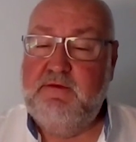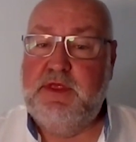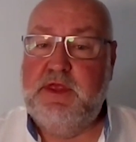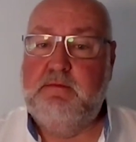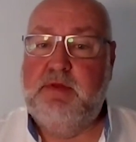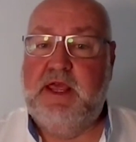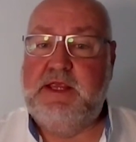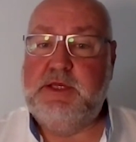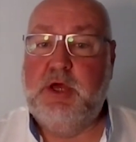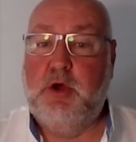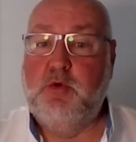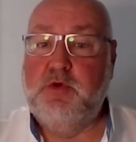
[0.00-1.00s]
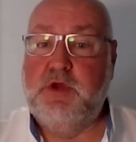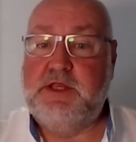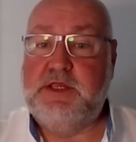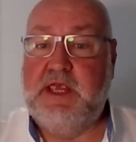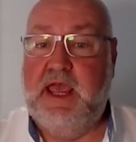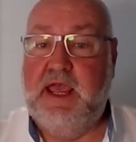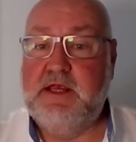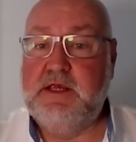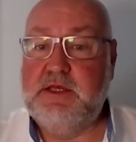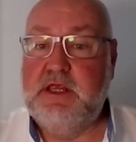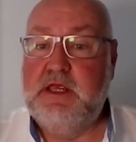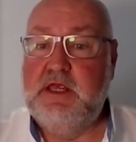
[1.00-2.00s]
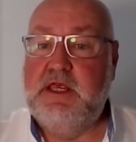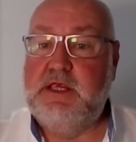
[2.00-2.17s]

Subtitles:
everything placeholder text